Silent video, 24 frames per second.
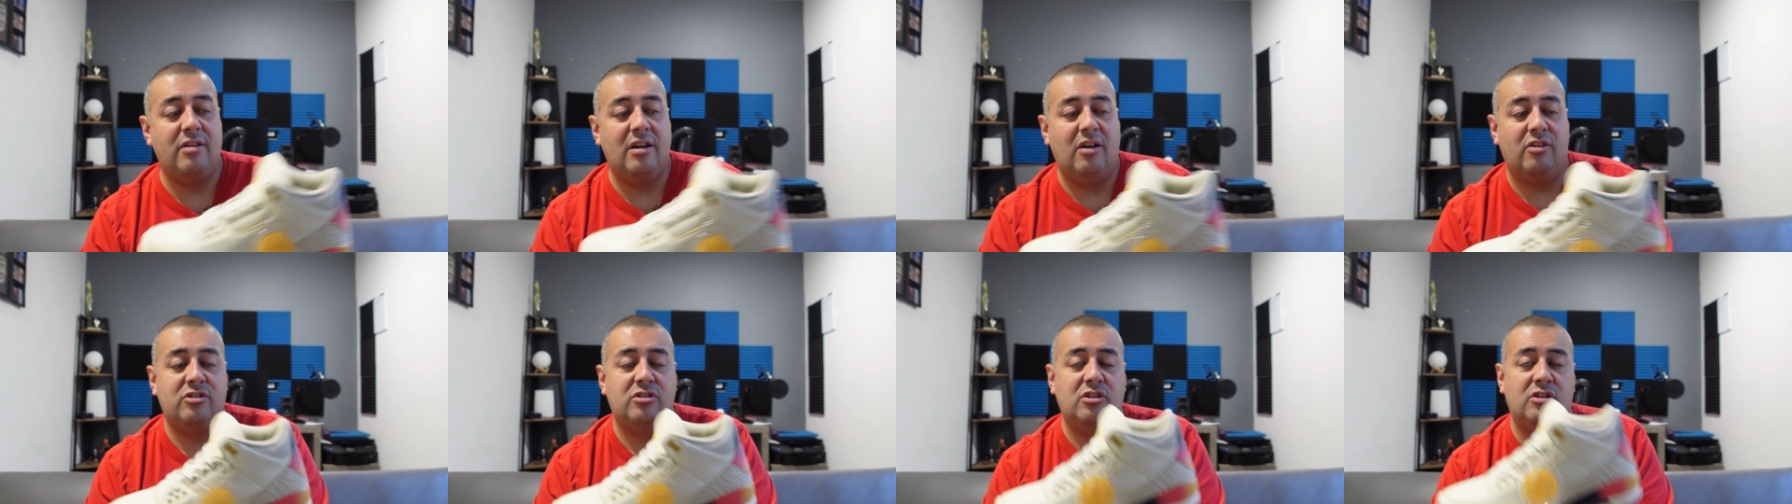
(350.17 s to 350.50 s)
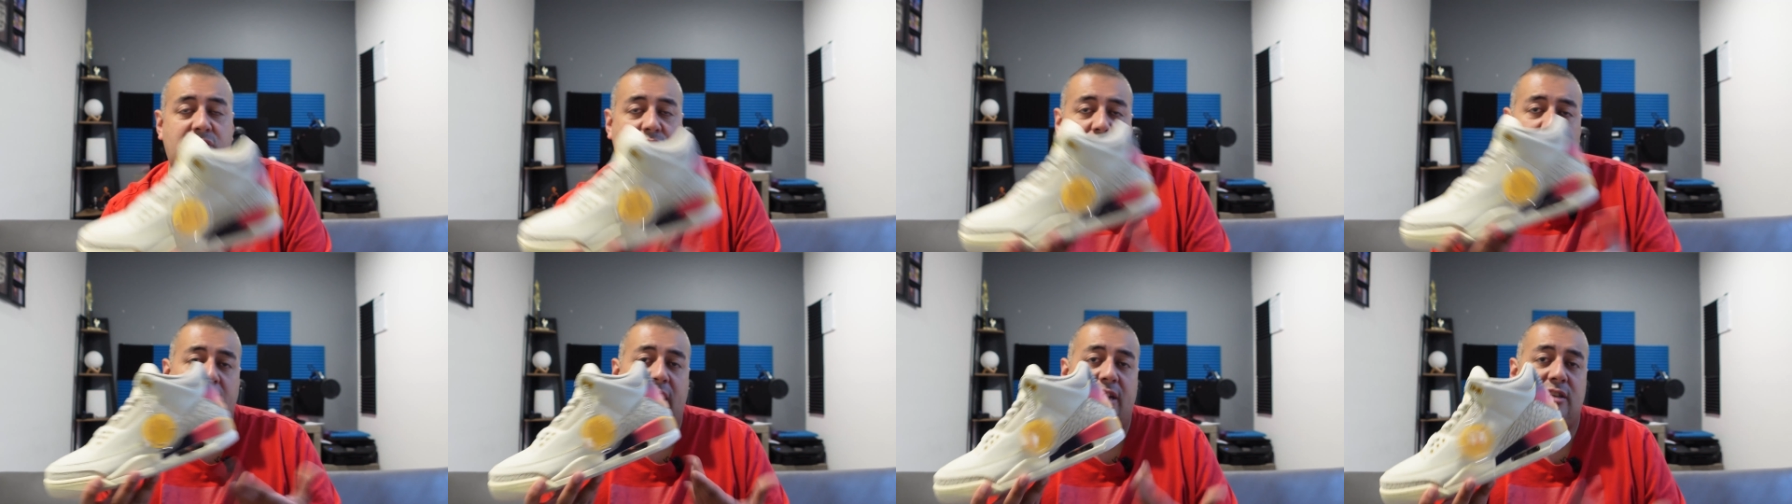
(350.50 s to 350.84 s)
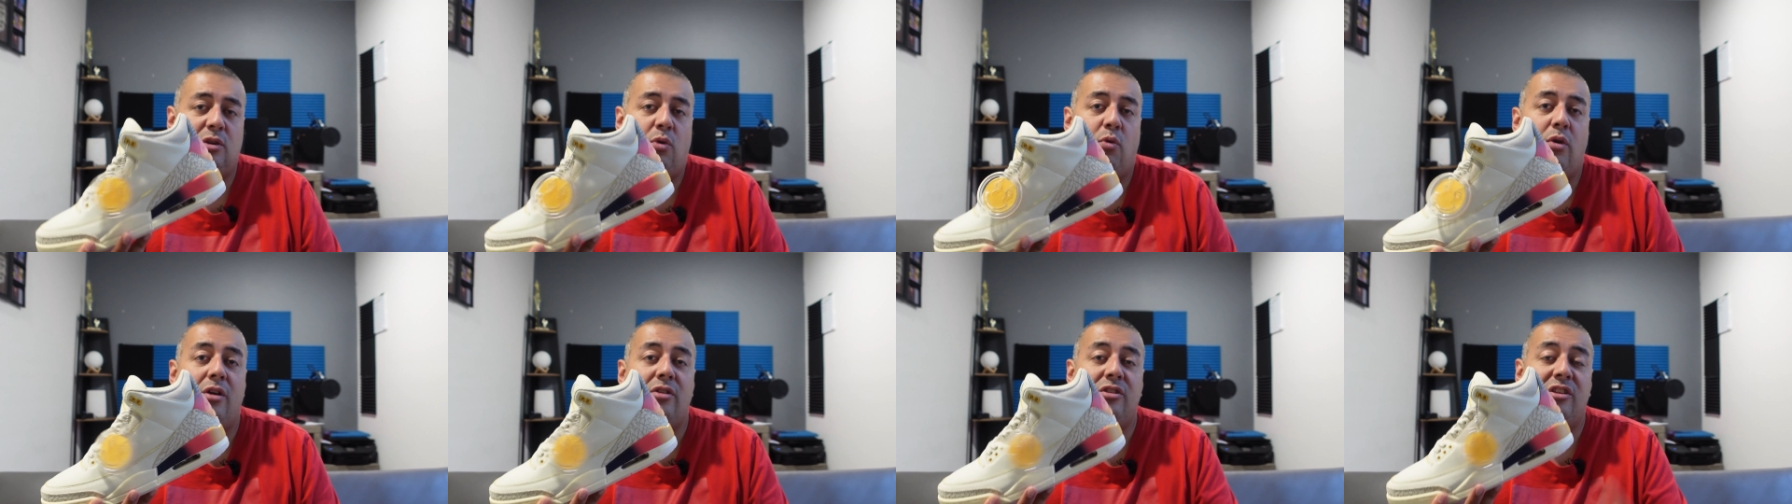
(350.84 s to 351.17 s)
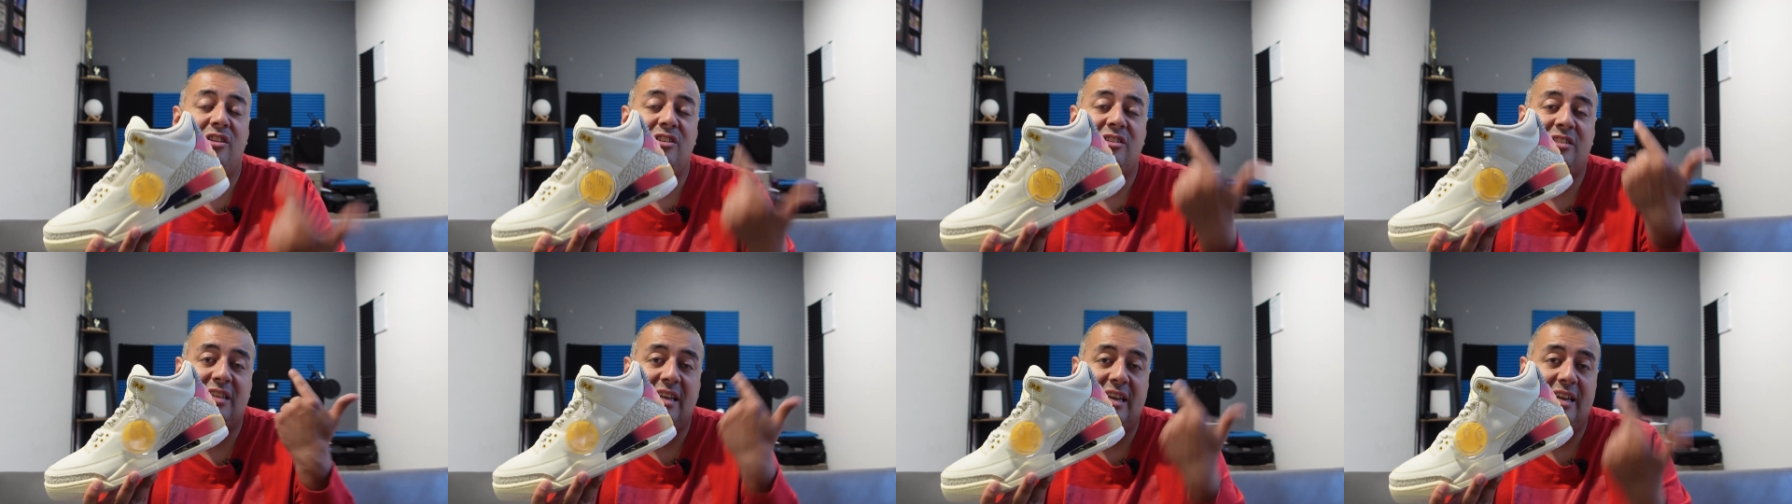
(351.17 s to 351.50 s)
Now, just so you guys are aware,
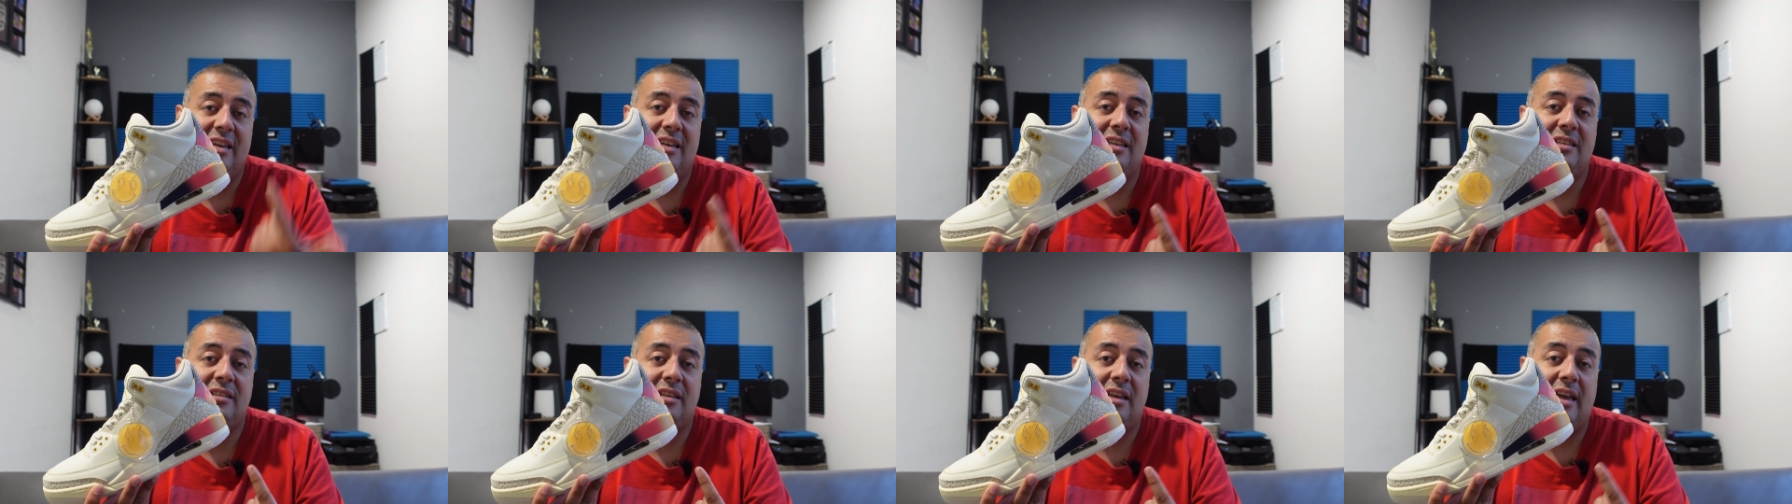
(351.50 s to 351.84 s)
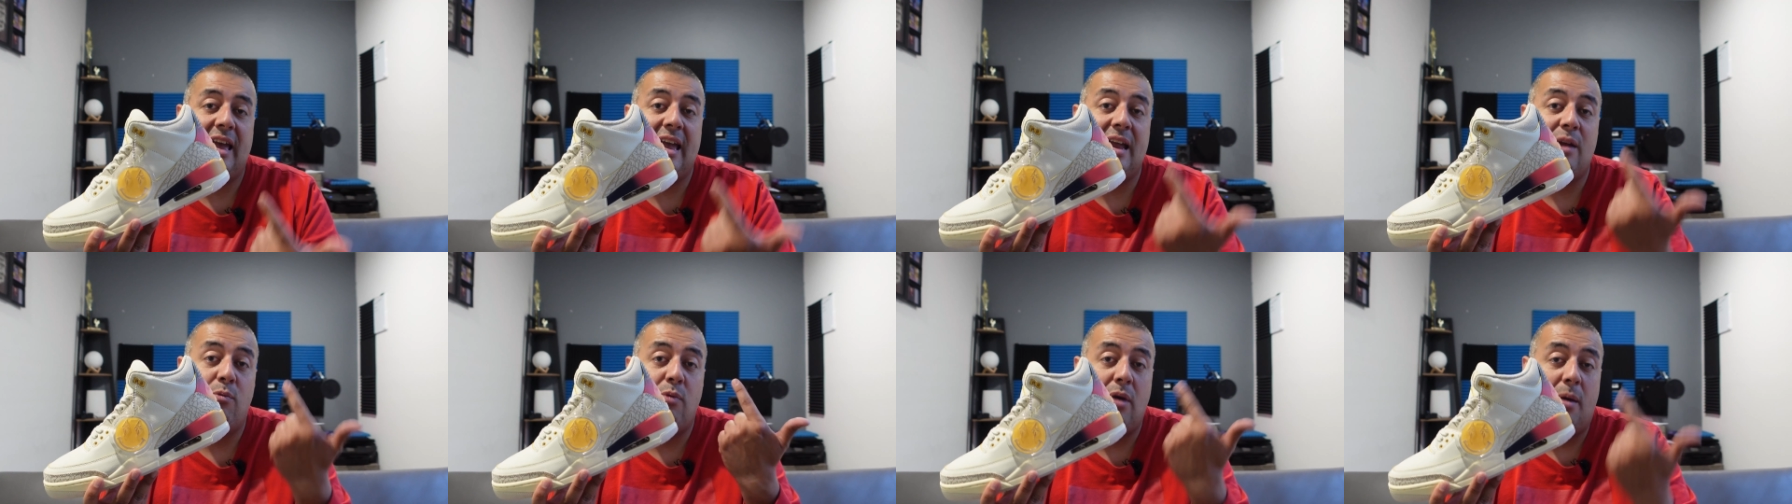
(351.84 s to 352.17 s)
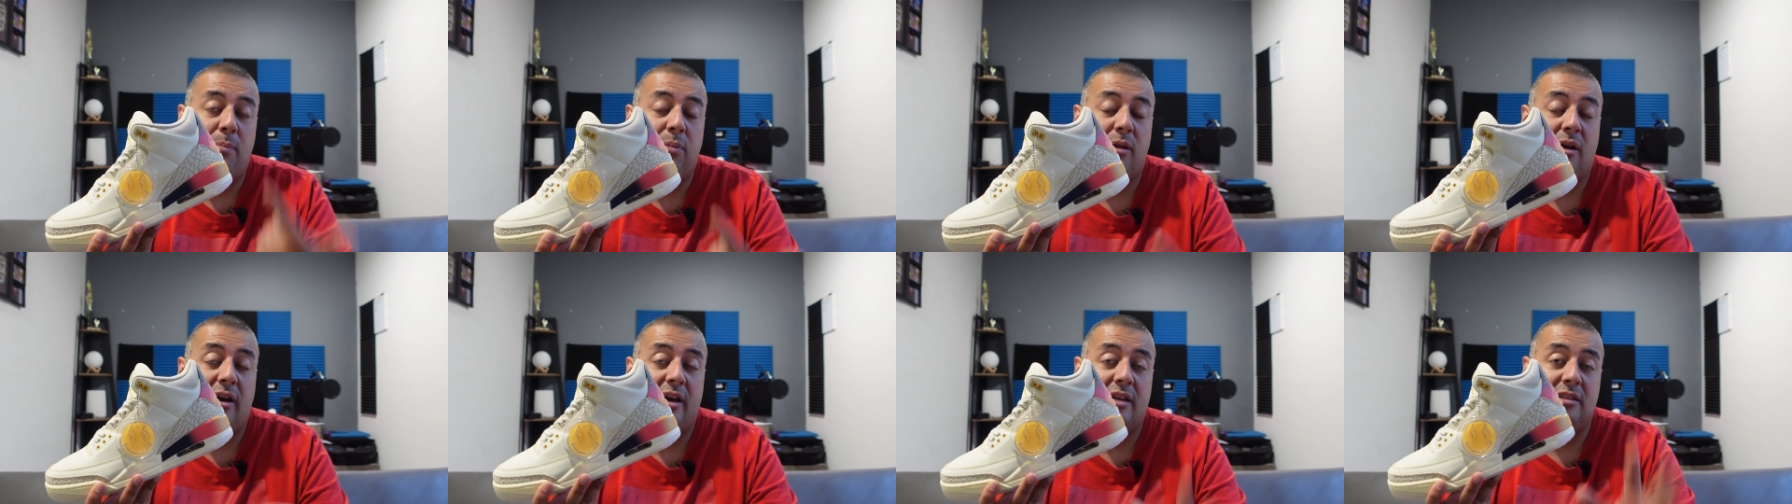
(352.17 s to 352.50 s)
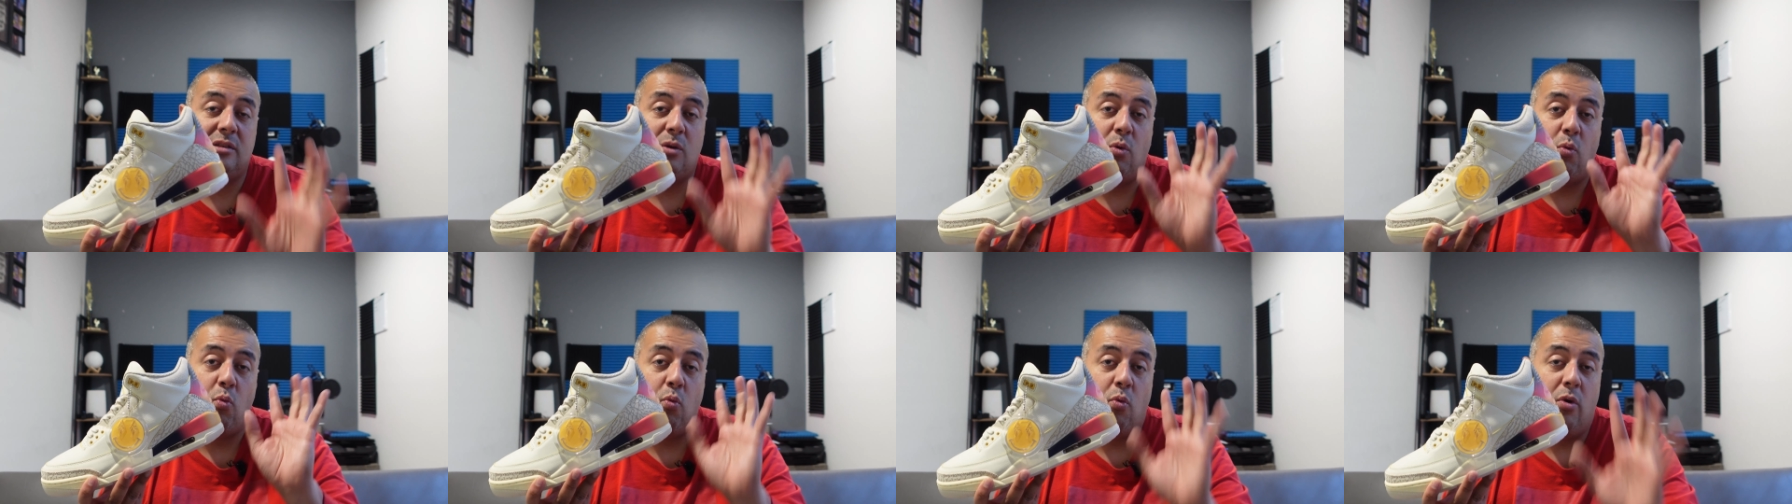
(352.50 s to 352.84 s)
this is a replica.
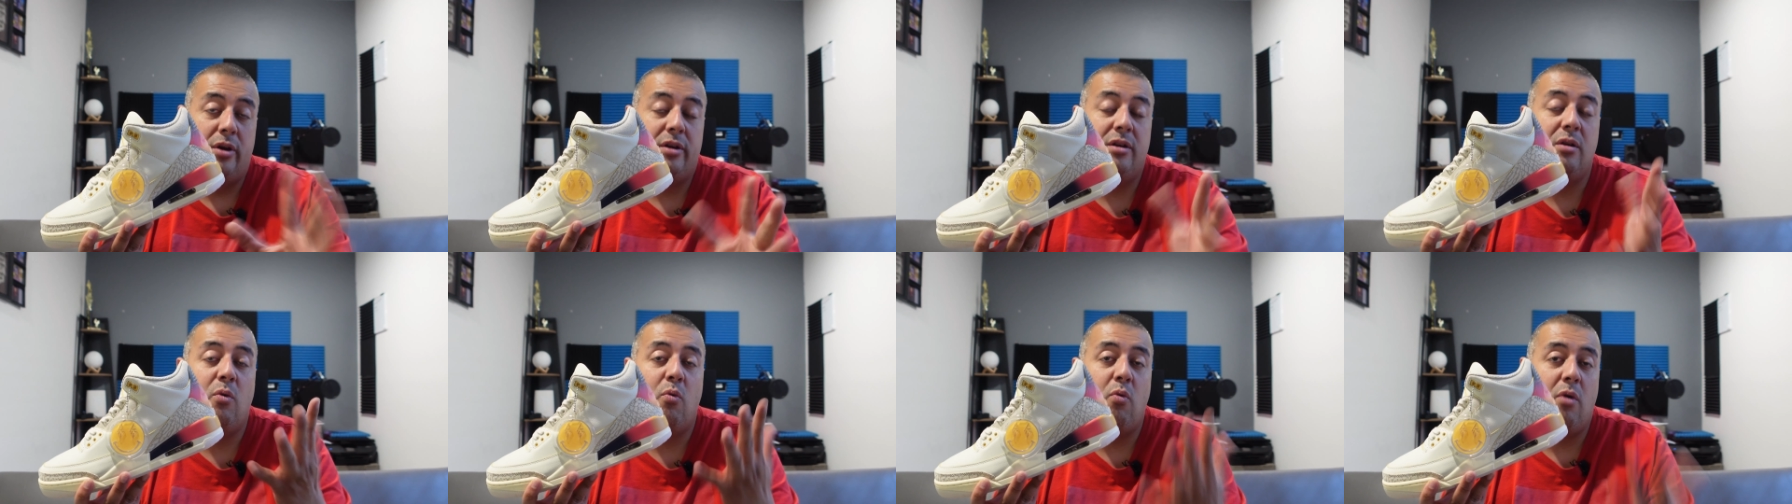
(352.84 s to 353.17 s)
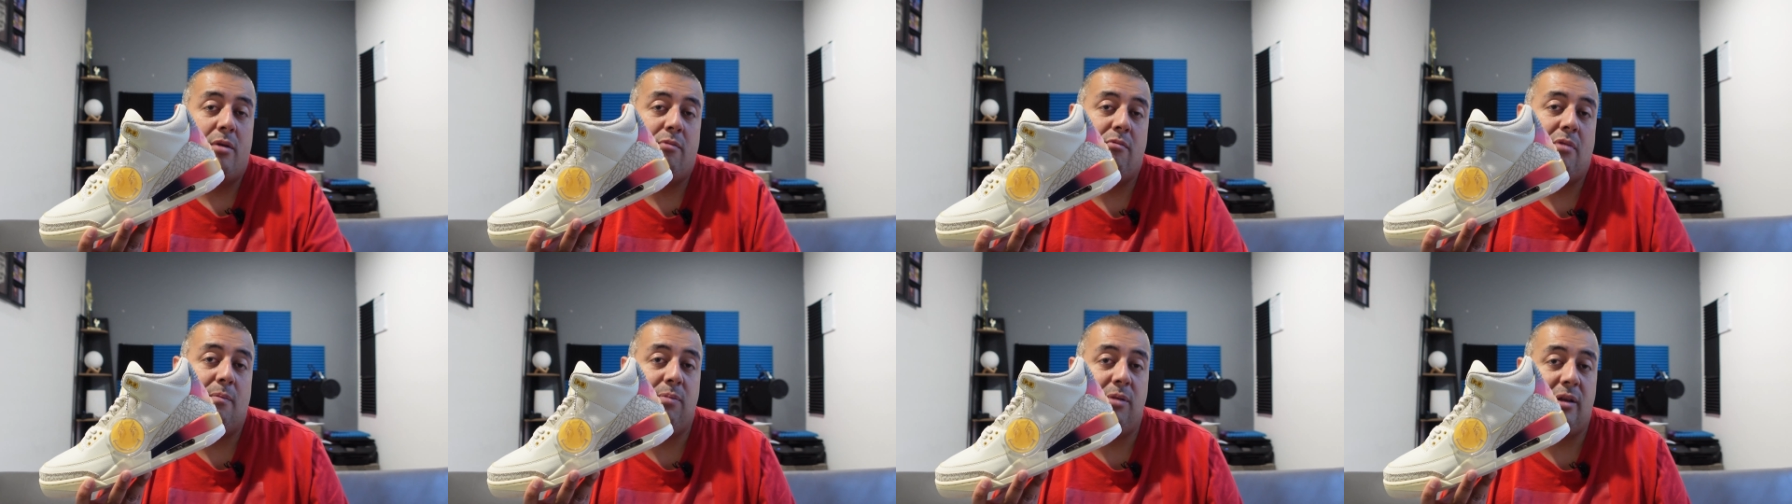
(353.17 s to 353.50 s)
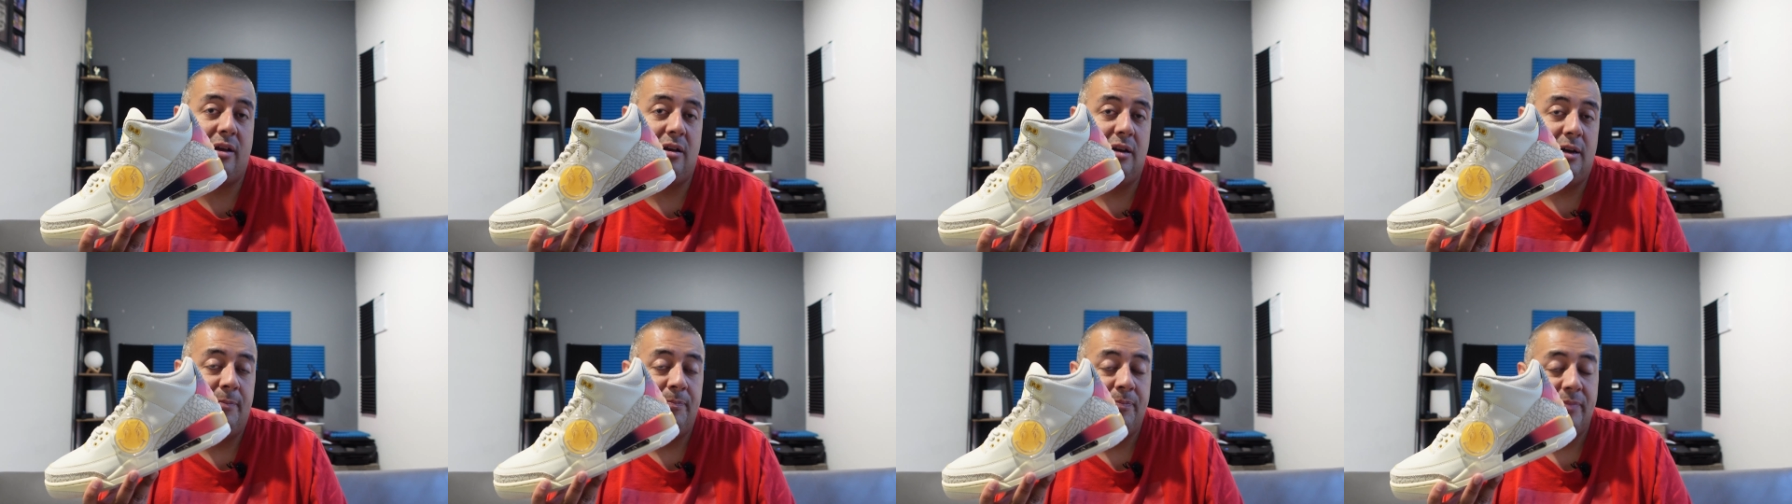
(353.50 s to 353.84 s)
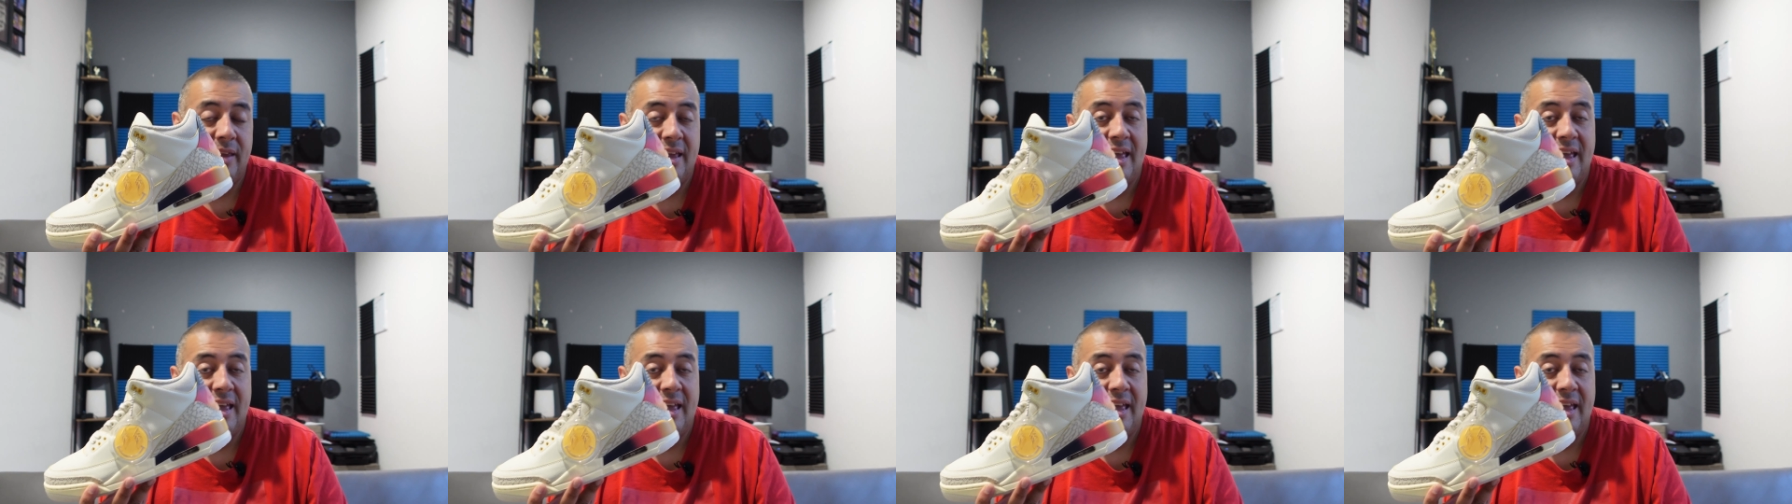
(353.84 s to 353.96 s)
It's a one to one replica.